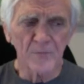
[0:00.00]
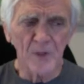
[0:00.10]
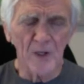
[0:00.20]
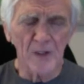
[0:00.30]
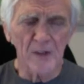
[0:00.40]

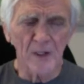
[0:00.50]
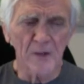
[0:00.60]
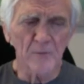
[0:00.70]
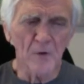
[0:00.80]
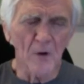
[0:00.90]
I, I
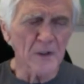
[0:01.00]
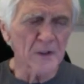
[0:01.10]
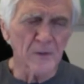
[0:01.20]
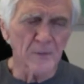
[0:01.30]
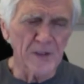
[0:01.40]
will call it
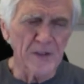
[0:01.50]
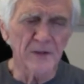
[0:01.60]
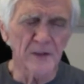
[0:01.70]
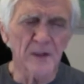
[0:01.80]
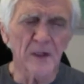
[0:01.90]
an opinion,